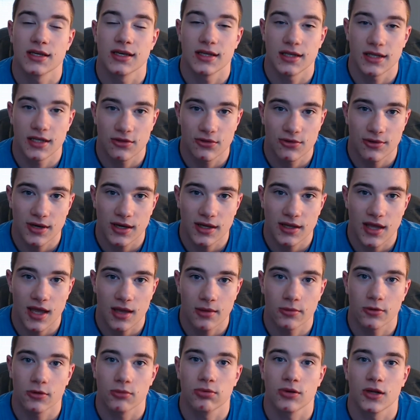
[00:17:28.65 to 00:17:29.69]
an Ethernet
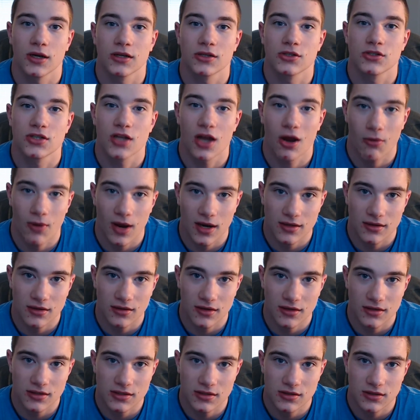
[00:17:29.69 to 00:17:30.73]
cable plugged
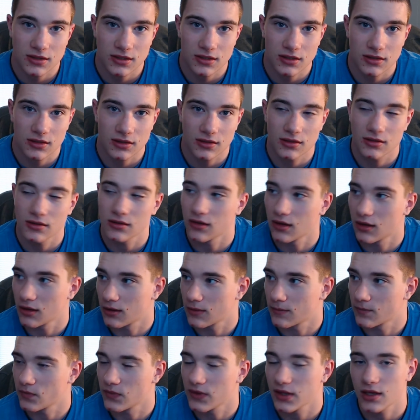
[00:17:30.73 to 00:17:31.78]
directly into the
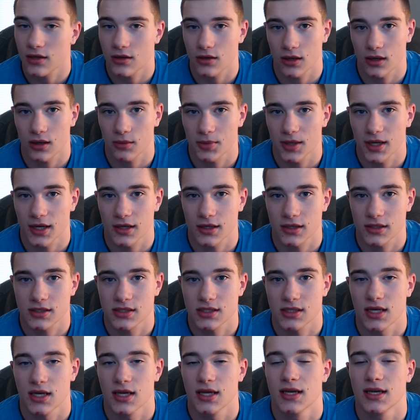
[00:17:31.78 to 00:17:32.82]
internet
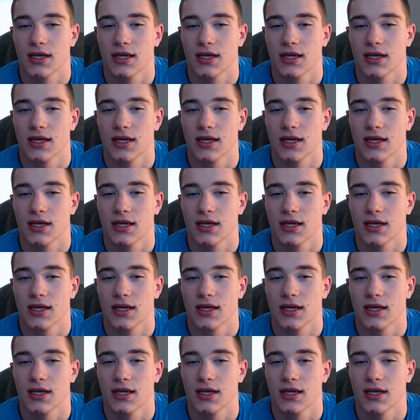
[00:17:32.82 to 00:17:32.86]
box